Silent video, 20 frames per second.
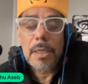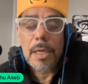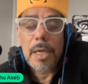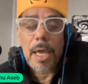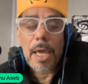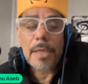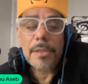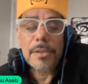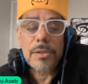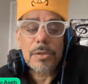
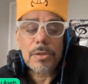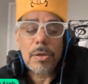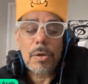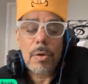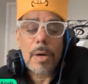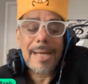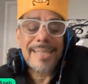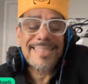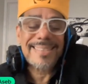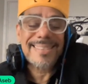And so
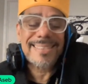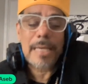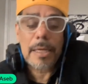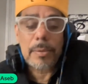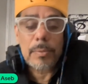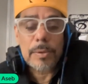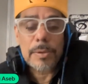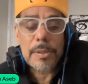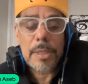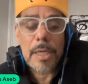
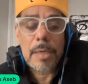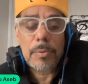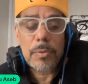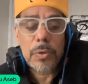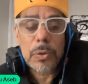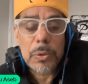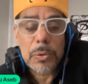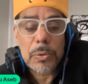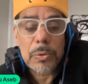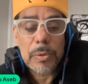Aset was able
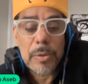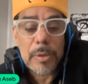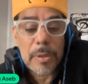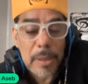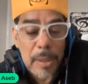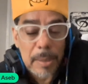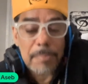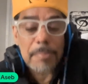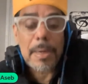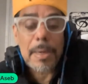to
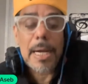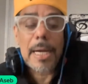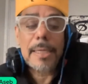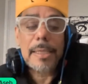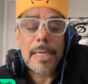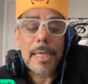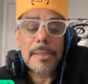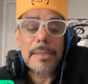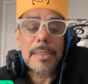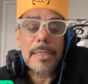
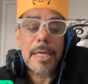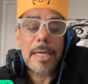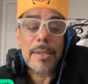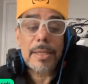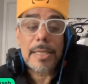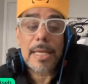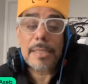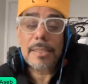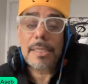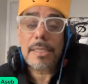combine that together.
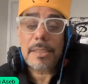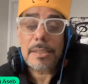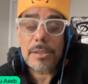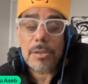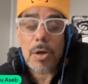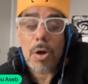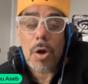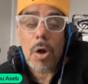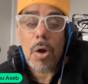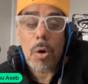Now, these
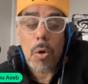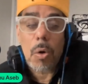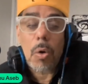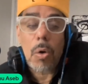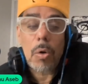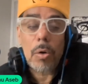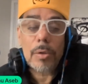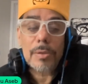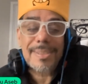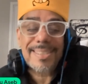are
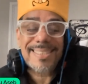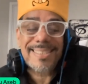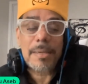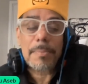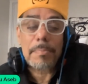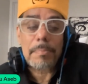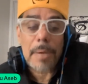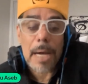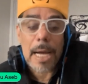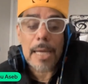all
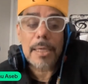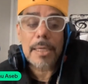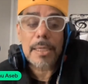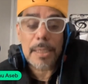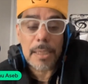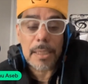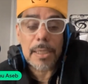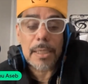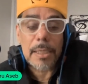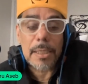
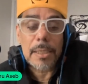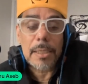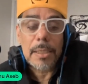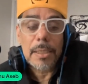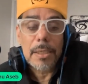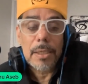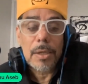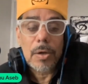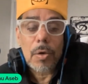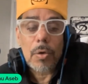symbolically,
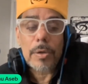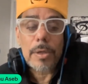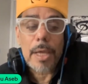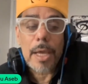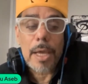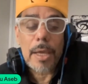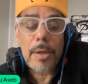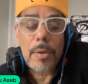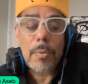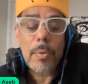okay?